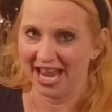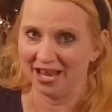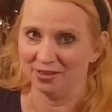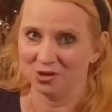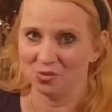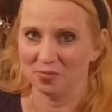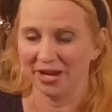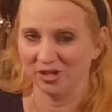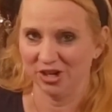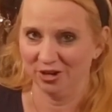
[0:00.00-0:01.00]
and the
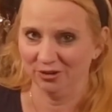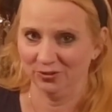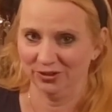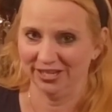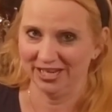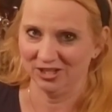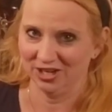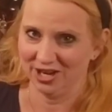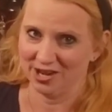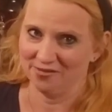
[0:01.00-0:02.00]
arpeggios with each
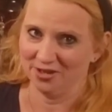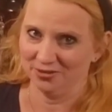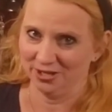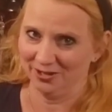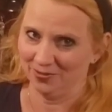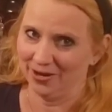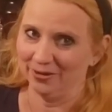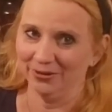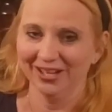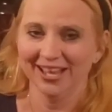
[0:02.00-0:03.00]
of those as well.